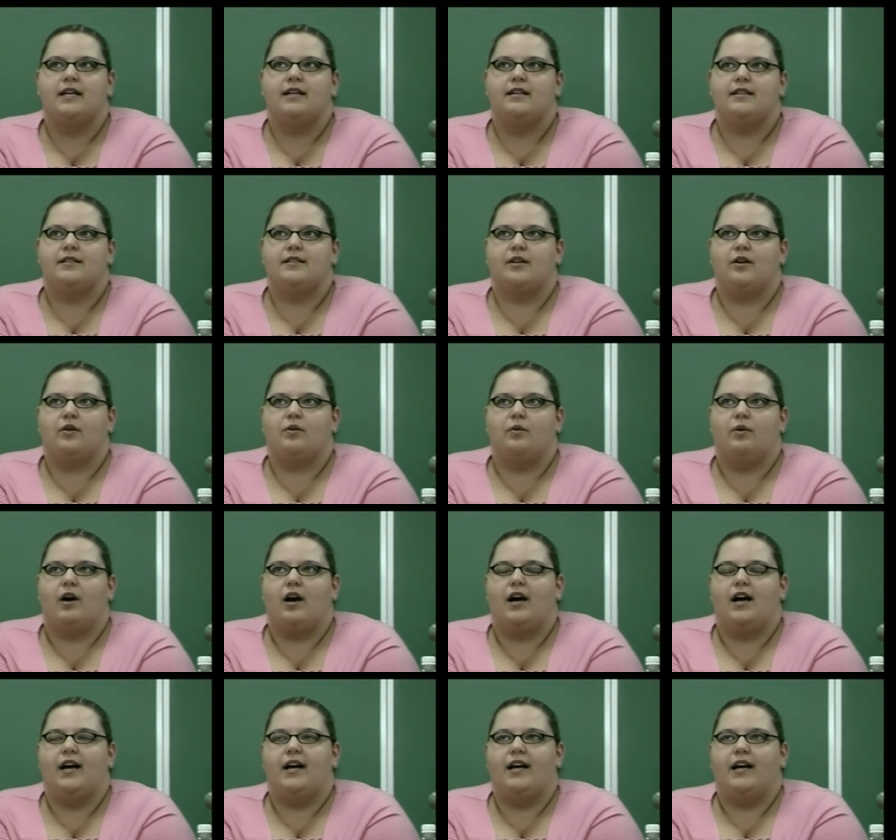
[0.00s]
So
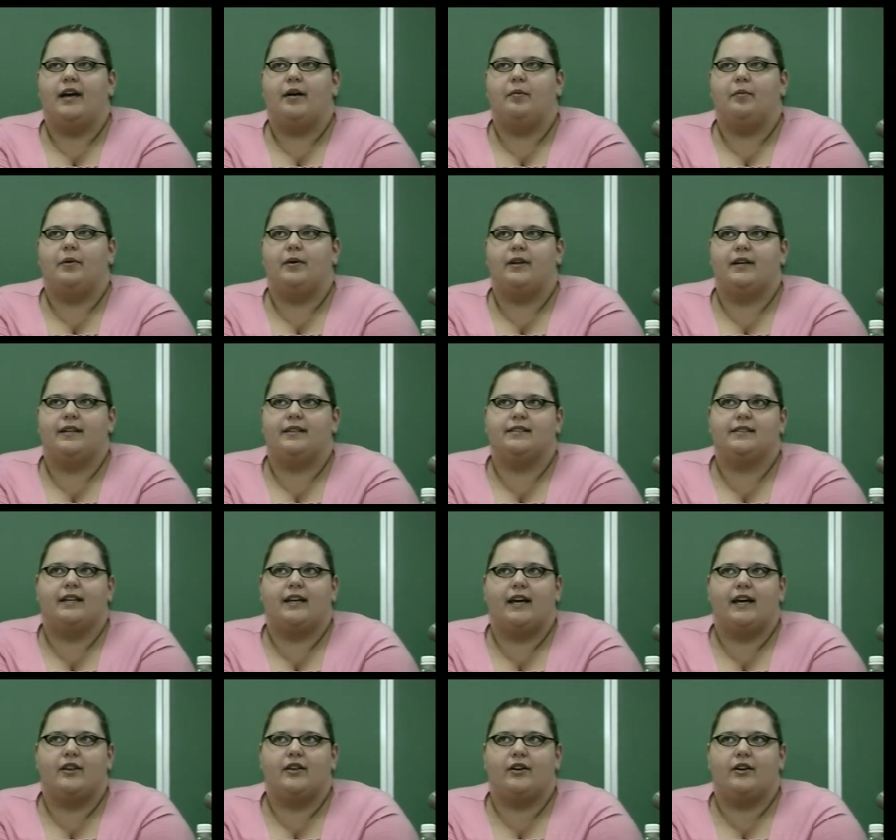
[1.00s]
I am putting
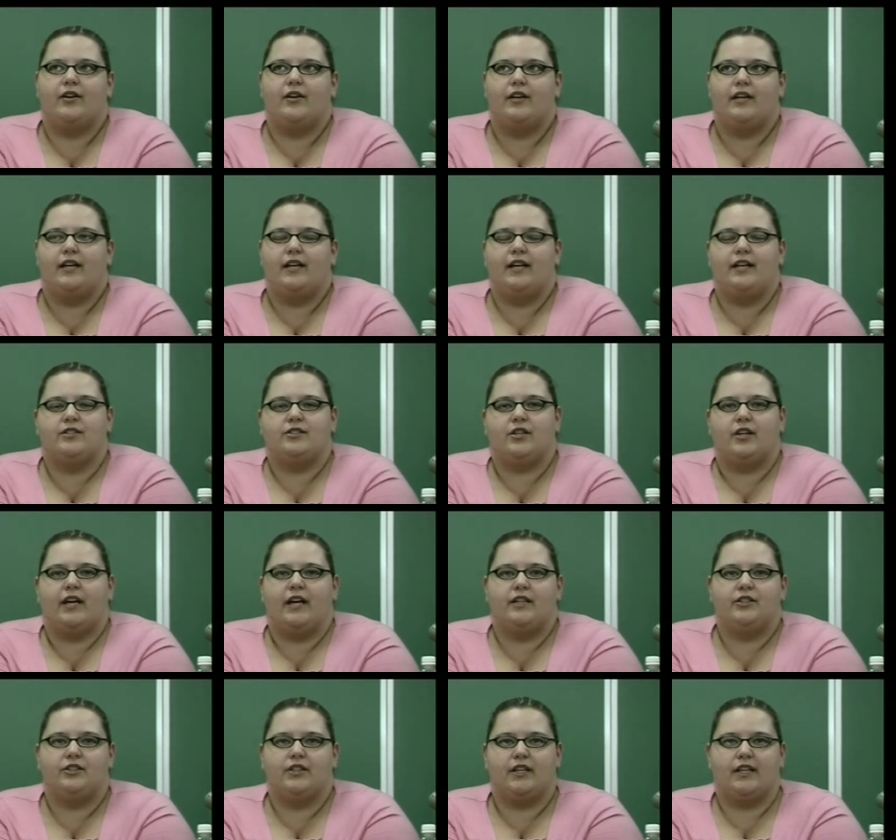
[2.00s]
together an
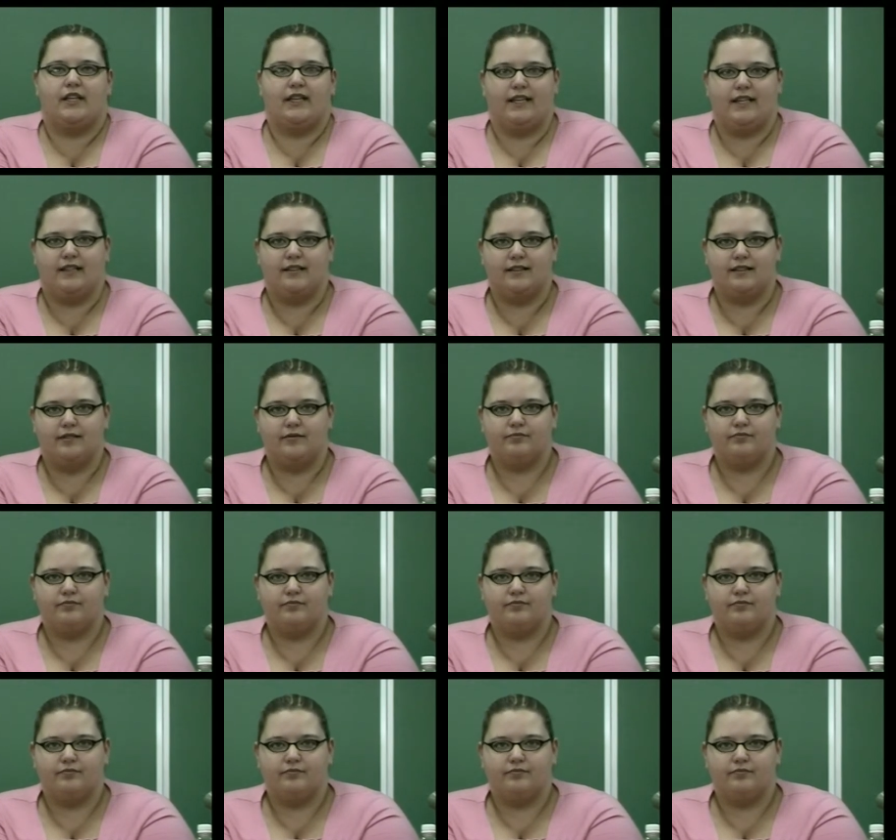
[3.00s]
education kit